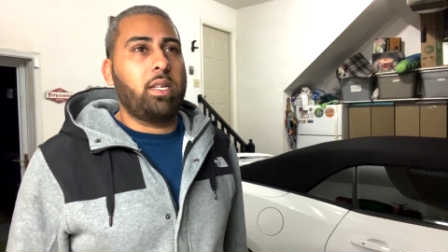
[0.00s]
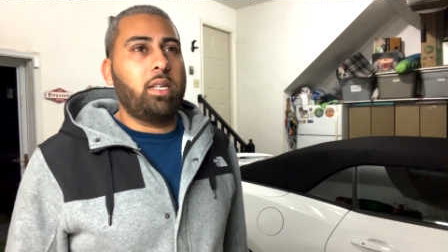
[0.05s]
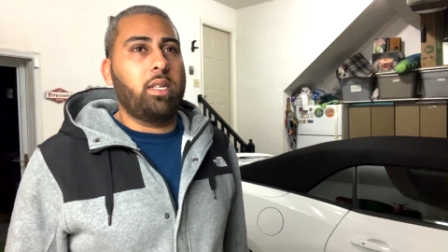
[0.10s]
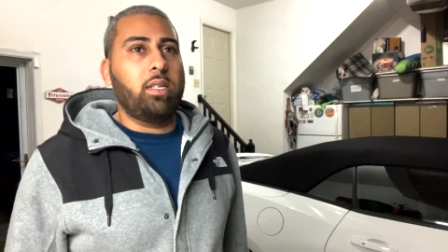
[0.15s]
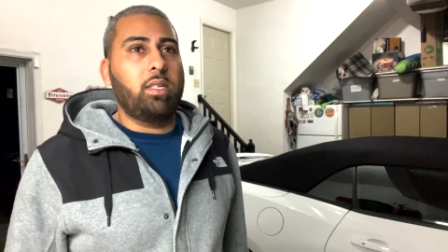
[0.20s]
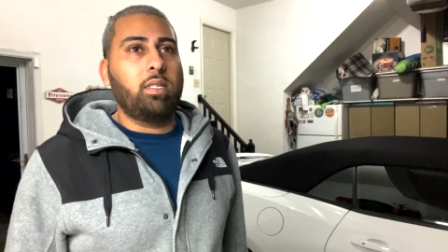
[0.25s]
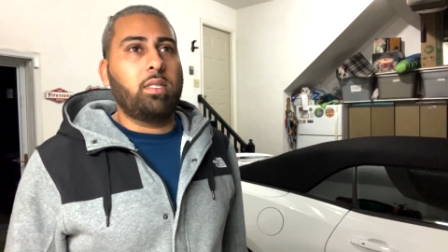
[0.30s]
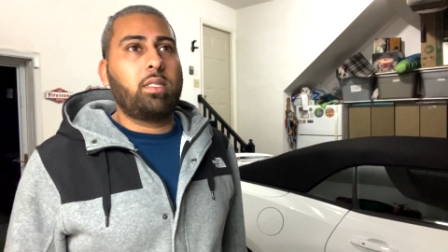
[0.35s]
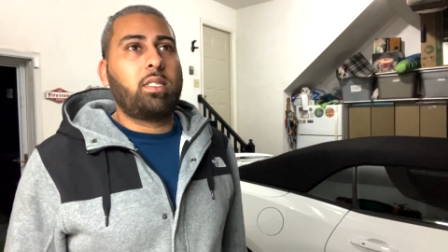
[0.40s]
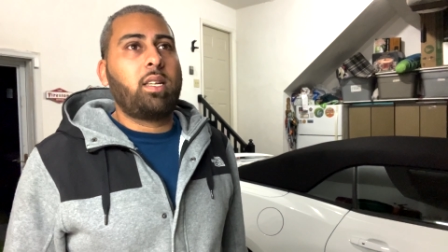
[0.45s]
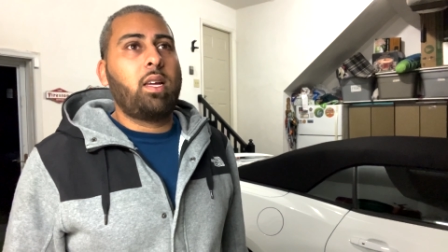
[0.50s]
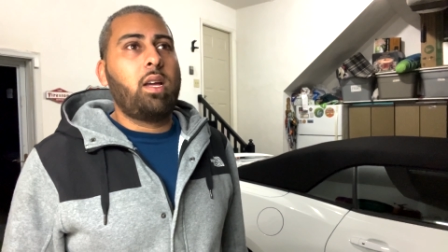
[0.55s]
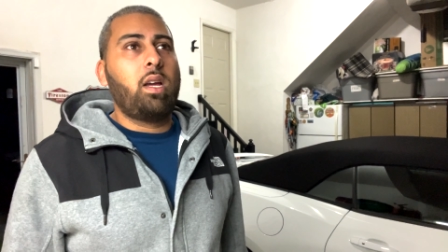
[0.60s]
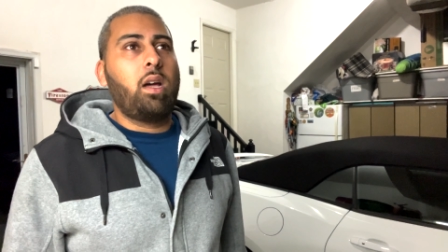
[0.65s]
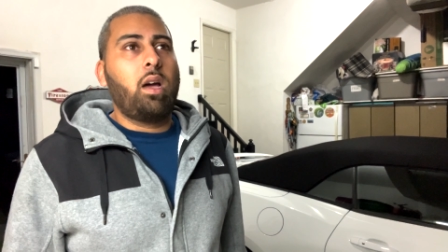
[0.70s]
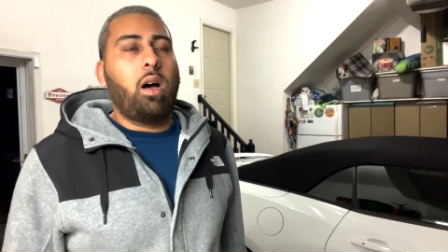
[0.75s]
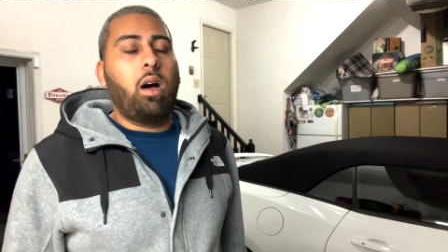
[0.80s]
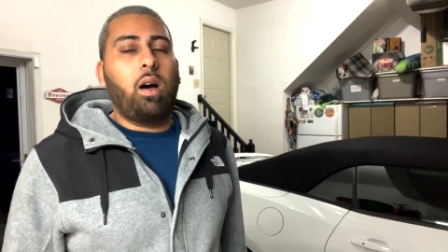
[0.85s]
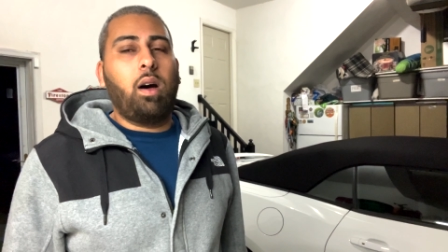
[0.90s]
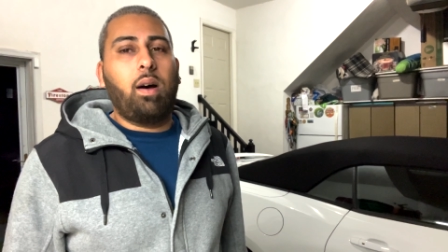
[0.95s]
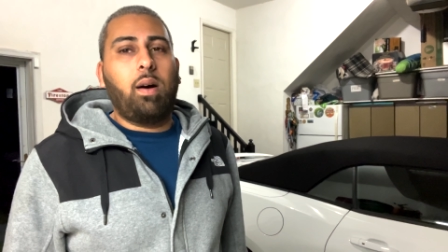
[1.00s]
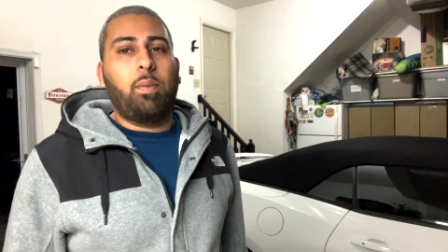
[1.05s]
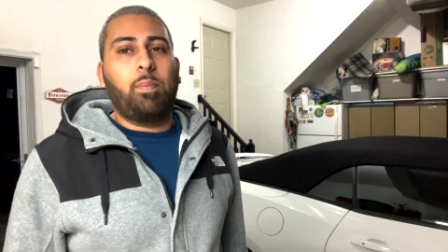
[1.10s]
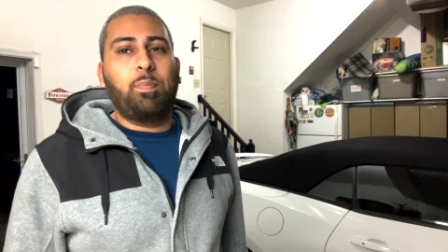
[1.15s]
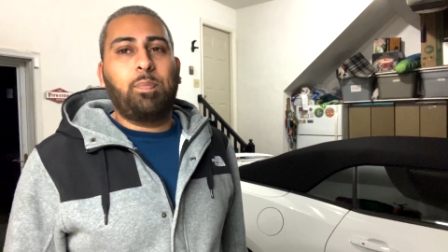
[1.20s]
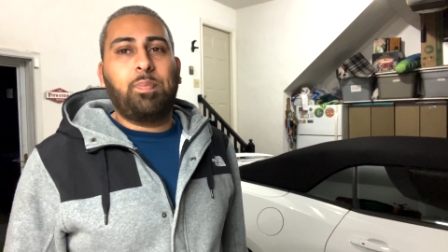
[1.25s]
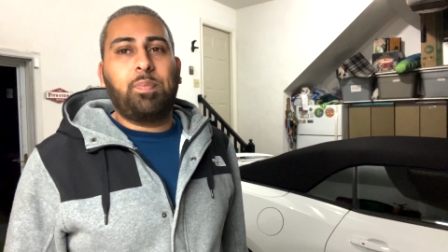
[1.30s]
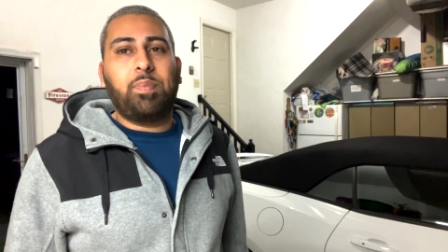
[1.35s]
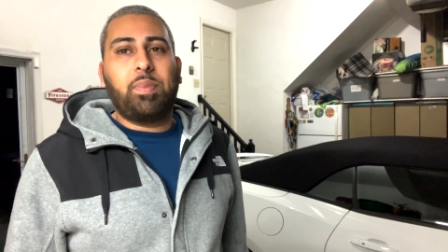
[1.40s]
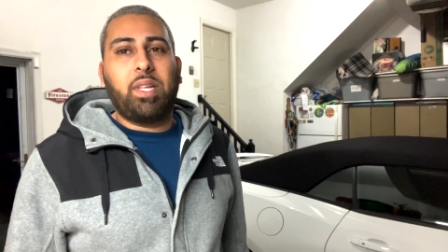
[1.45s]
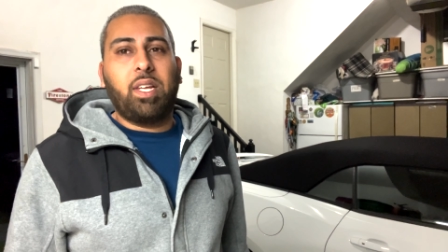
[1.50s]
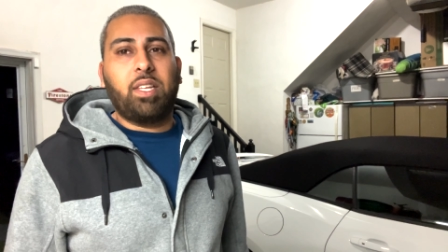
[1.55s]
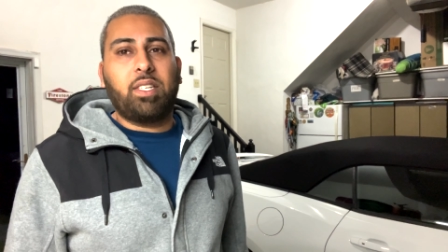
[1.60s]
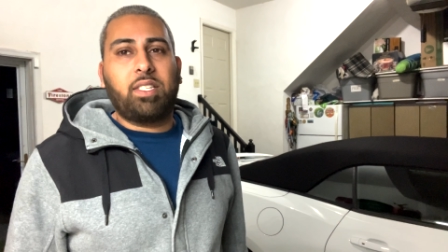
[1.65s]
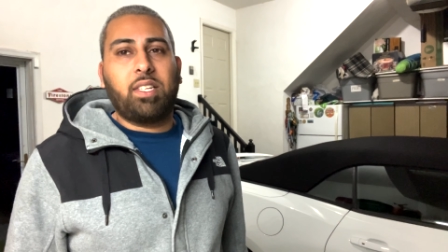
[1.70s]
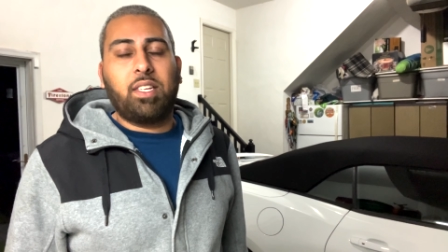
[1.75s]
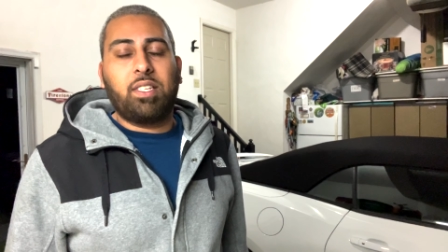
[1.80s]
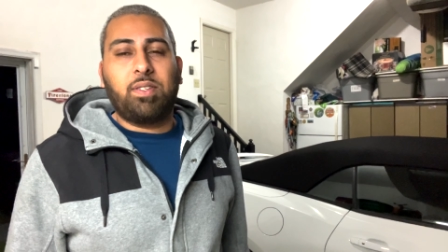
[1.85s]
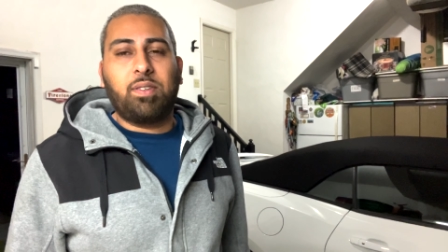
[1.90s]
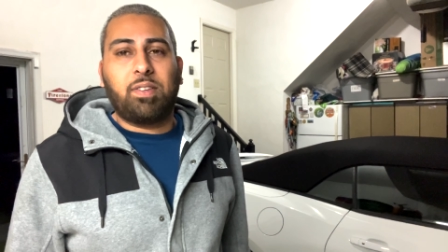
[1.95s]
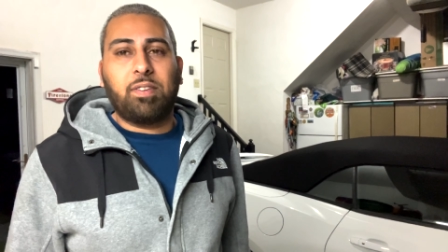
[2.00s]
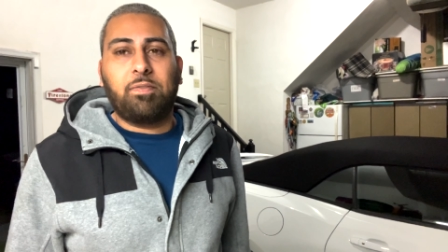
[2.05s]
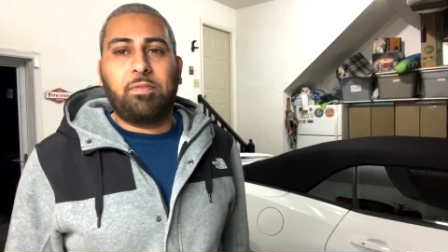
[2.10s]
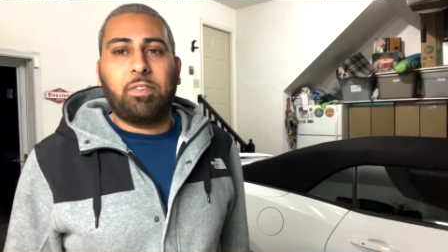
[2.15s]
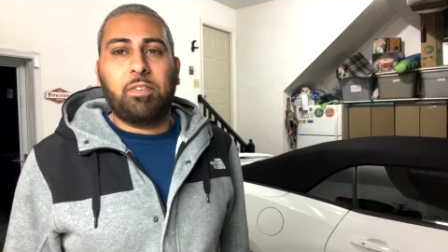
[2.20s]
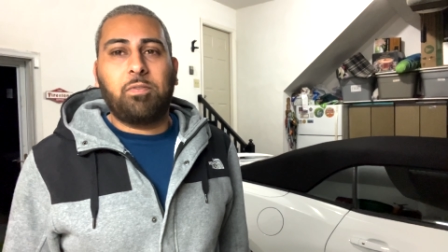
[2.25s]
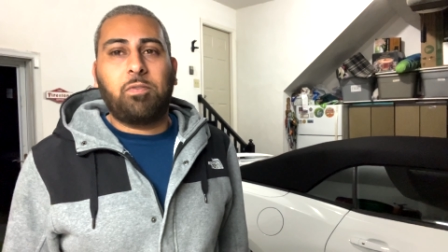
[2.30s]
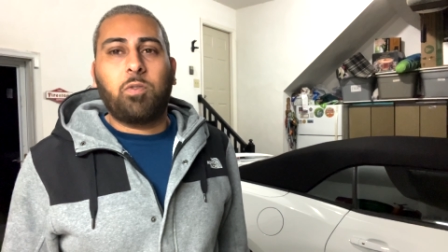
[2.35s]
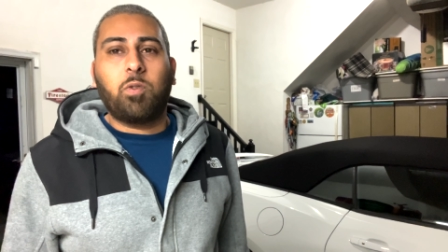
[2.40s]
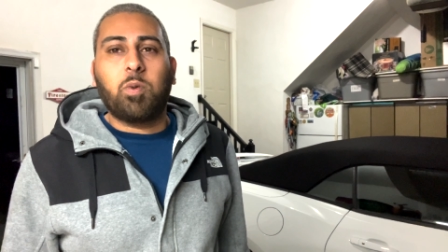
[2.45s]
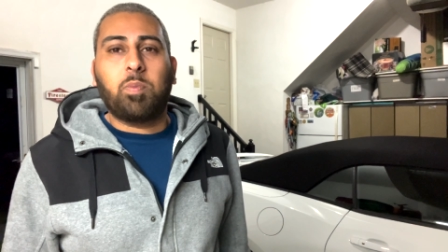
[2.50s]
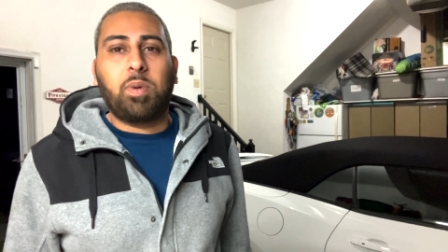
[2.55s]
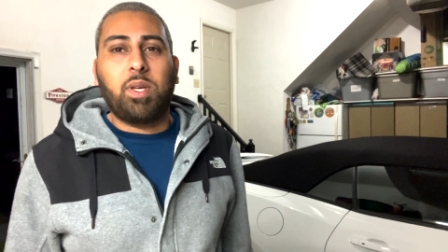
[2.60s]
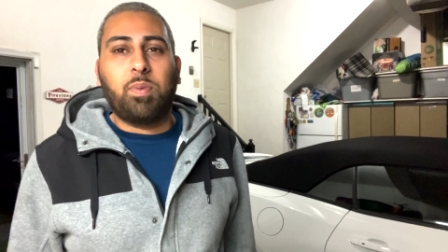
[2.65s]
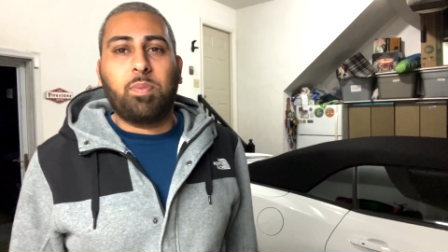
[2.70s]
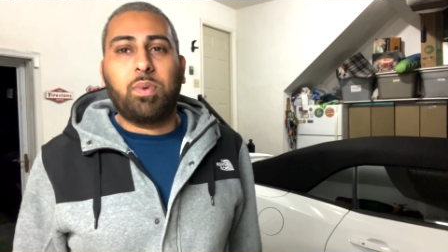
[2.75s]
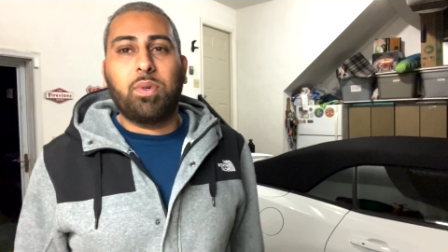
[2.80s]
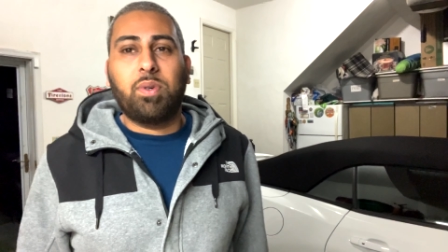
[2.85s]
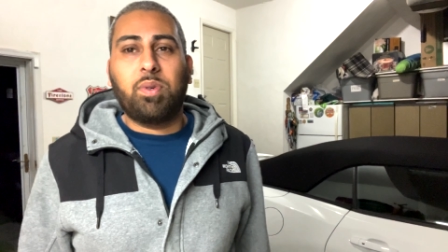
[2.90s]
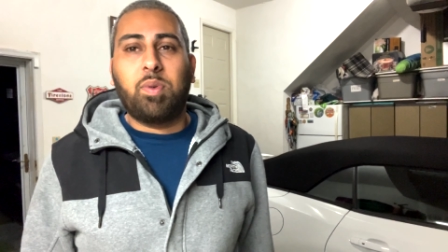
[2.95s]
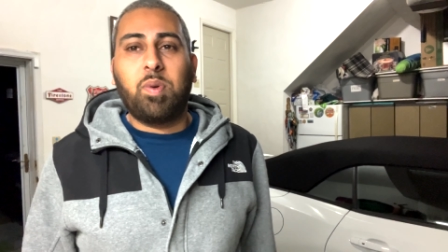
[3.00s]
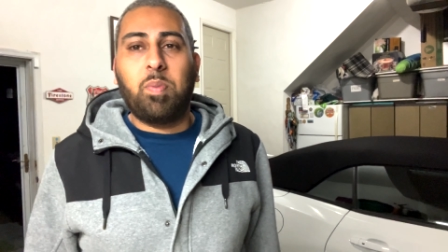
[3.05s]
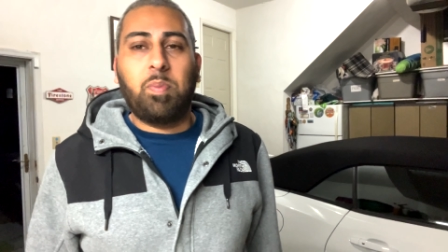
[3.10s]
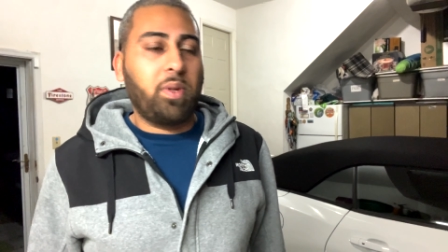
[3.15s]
is it says you can fit 4 people,